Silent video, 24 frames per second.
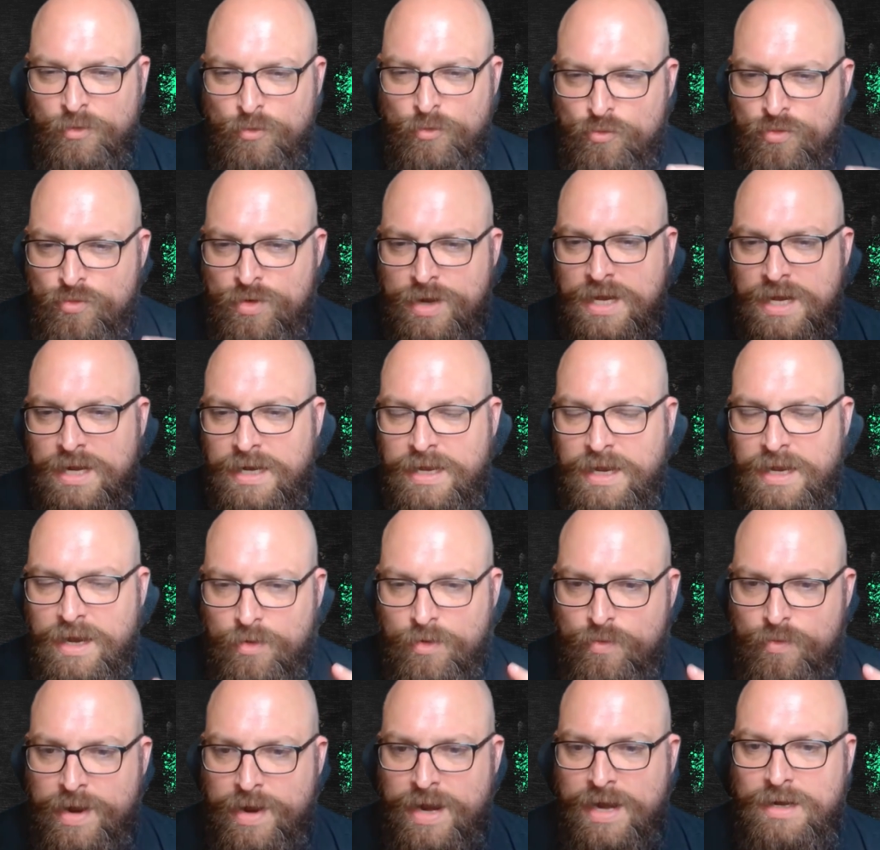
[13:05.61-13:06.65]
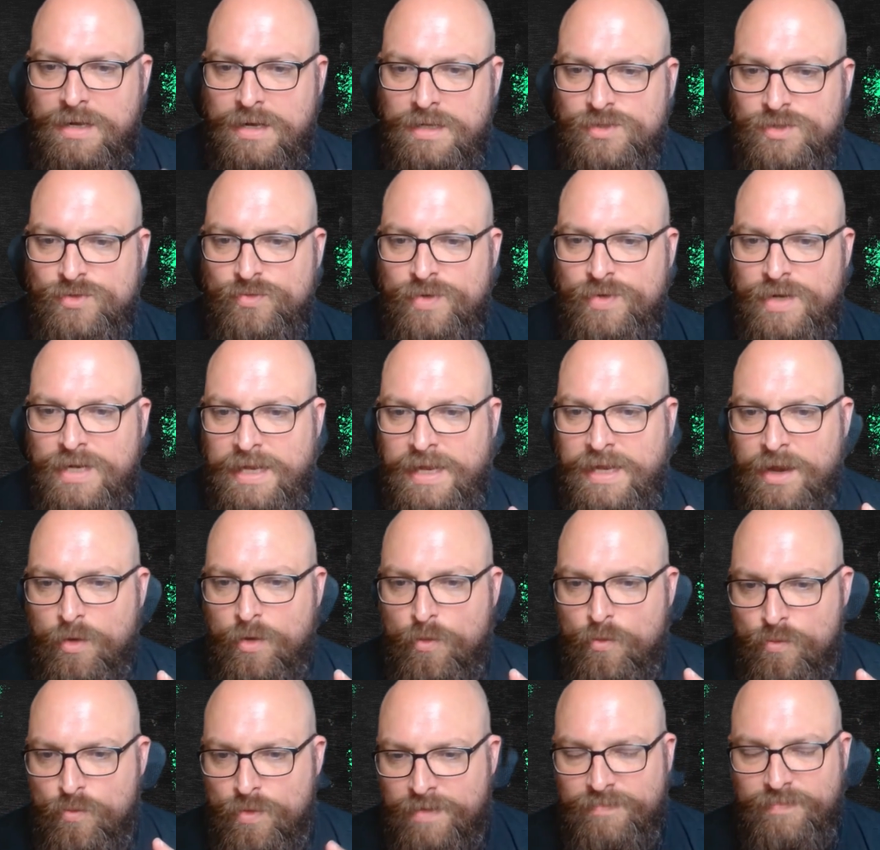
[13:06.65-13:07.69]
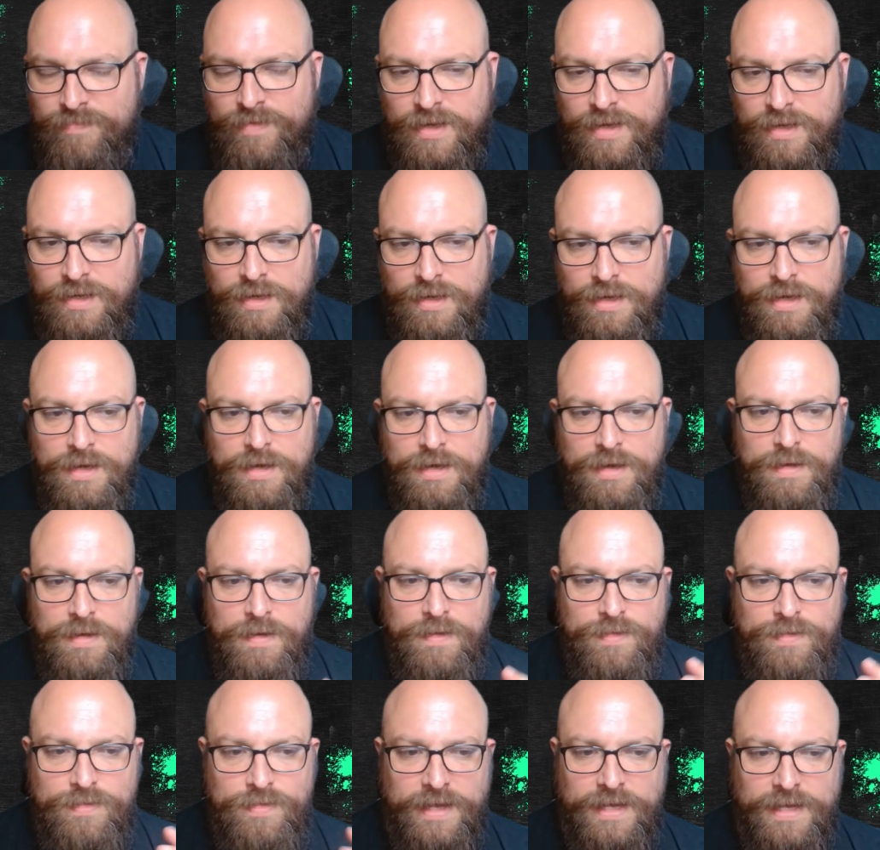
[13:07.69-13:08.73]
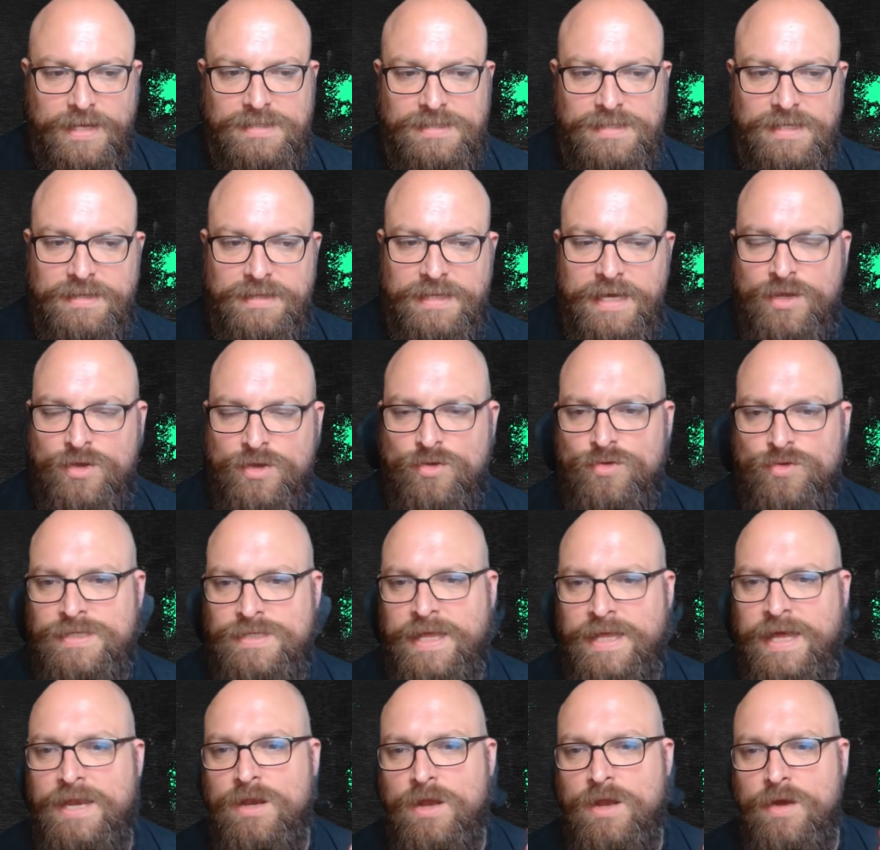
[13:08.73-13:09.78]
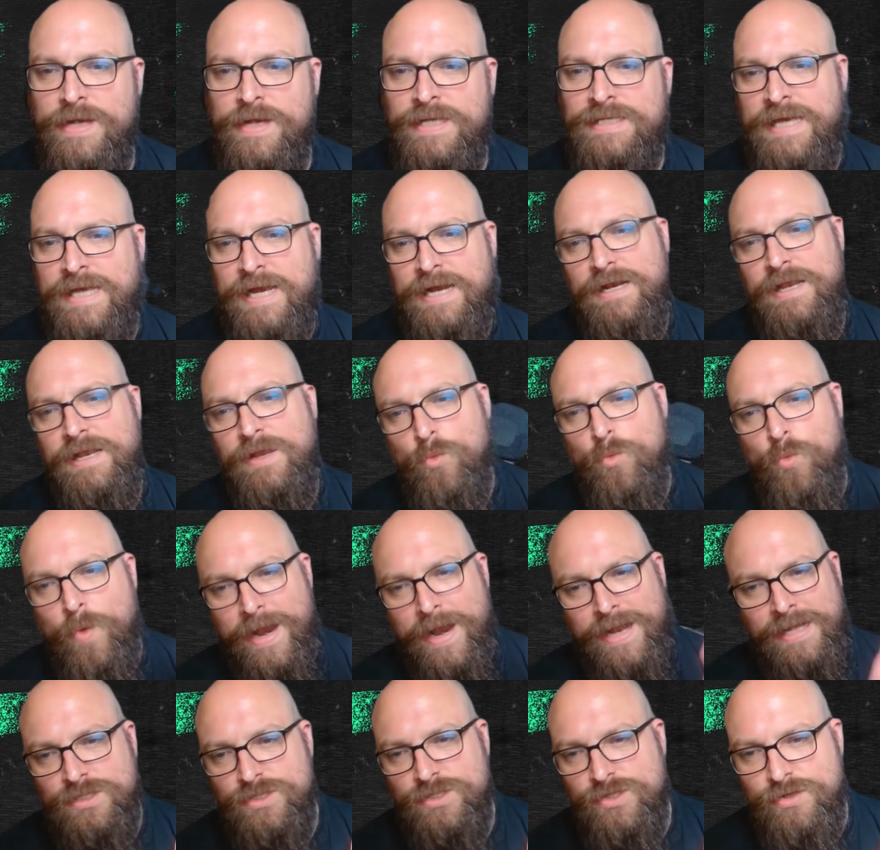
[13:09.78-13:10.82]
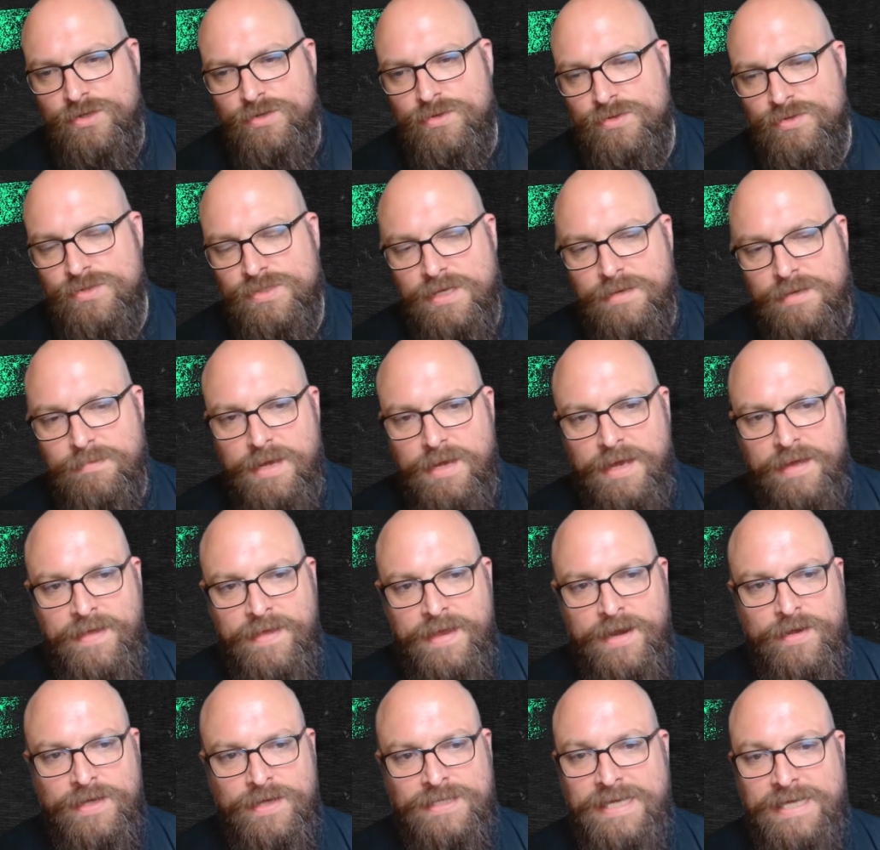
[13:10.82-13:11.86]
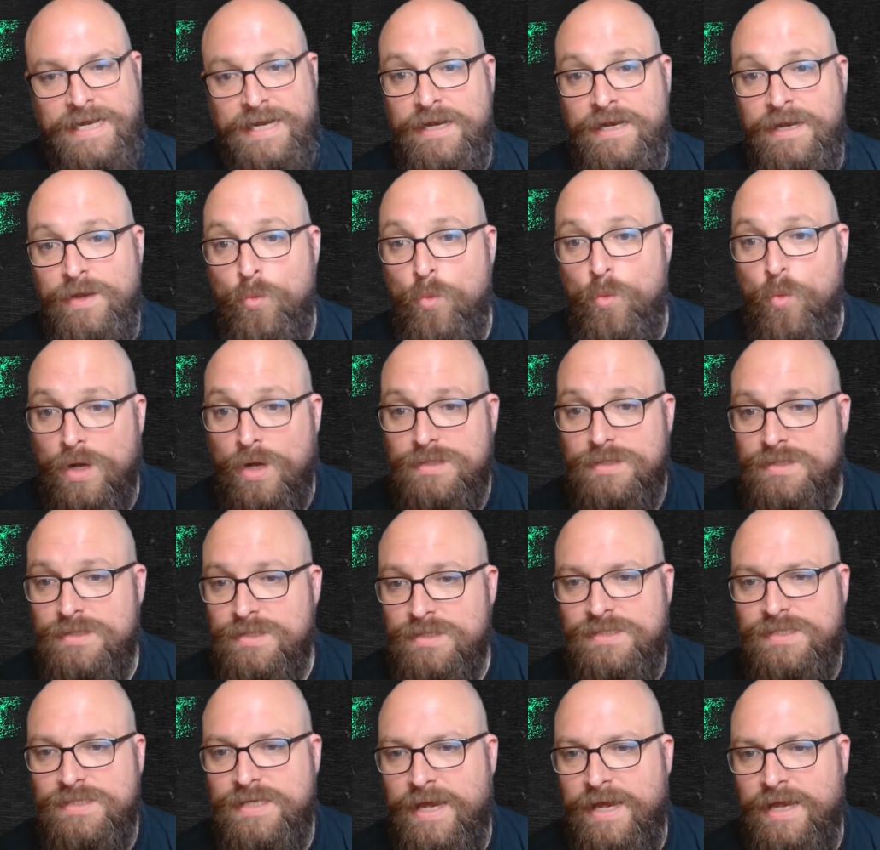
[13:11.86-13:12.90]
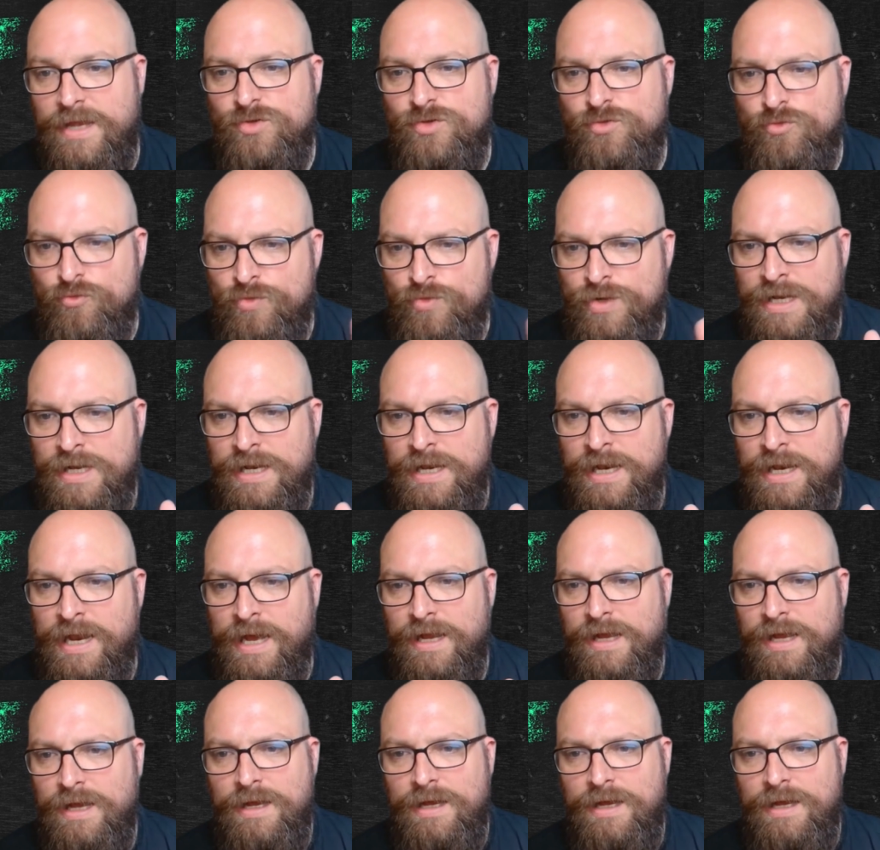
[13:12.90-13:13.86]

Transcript: Really horrendous, really horrific things that they use. And they know exactly when to use them and they know exactly what to say to really like